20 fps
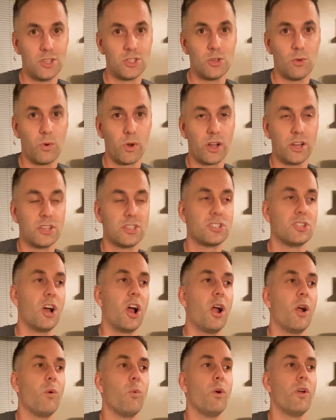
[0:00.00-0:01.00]
So we're gonna
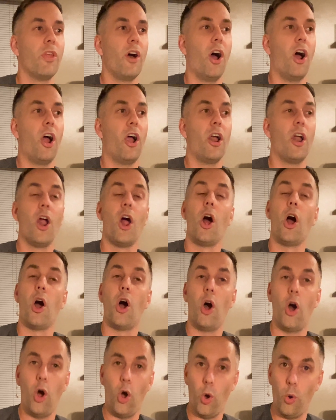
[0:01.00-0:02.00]
start with our
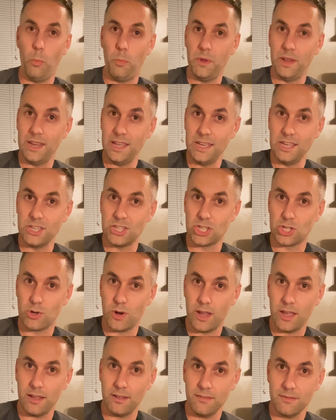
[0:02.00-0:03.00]
open E
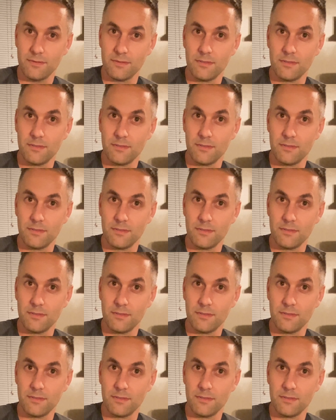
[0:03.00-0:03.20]
string.